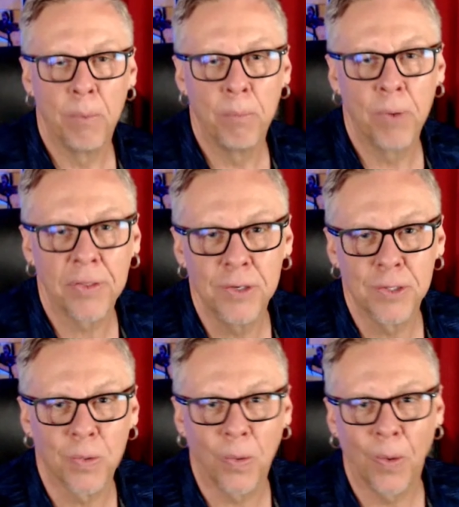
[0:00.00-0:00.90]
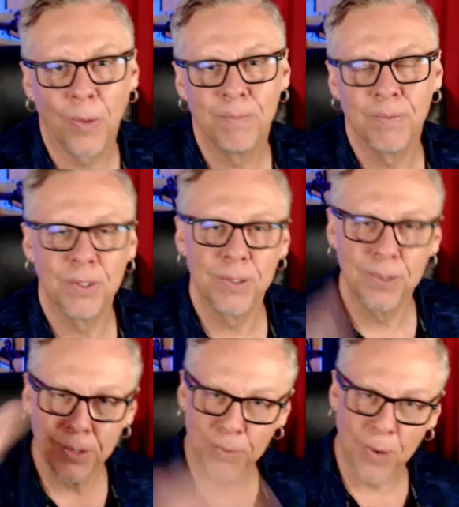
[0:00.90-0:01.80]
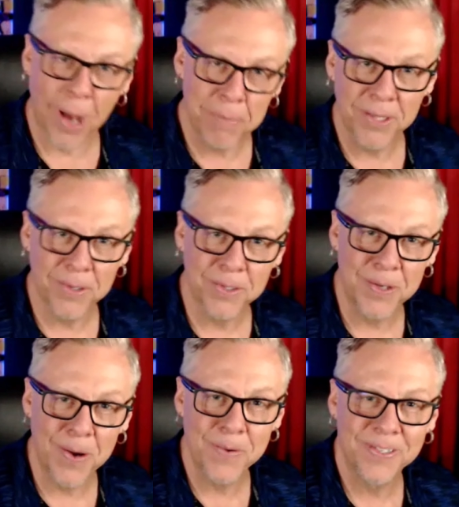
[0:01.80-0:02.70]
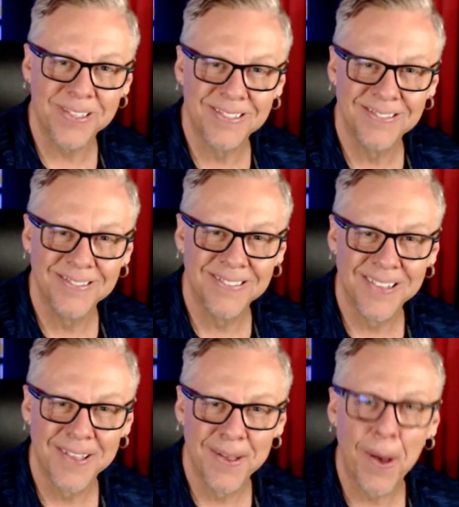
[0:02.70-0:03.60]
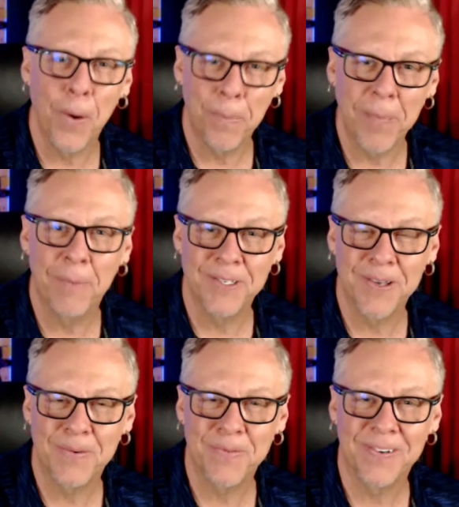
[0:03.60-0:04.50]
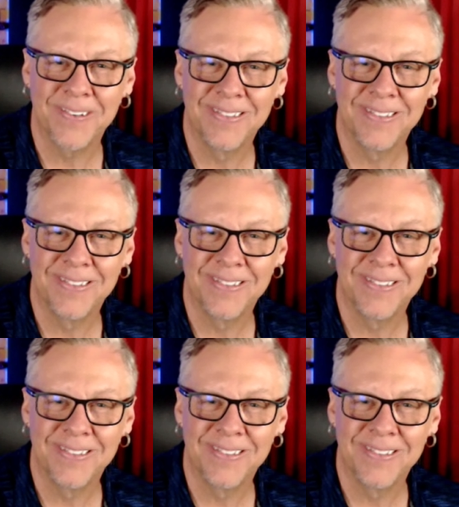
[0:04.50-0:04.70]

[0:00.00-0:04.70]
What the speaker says: Breath control, dropping those notes. I hope that was helpful.